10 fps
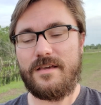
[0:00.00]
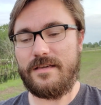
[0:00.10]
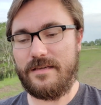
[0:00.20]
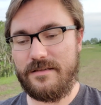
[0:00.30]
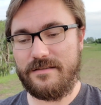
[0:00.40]

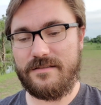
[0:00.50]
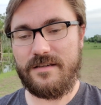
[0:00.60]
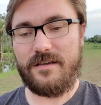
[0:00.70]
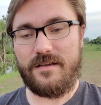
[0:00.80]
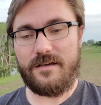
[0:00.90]
is
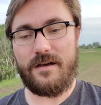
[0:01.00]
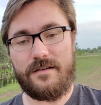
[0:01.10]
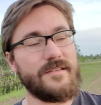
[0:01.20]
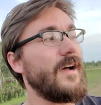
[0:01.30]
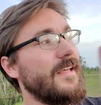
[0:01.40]

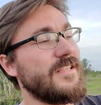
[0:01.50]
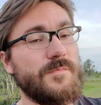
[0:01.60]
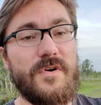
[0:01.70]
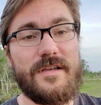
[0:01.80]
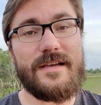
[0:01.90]
not as bright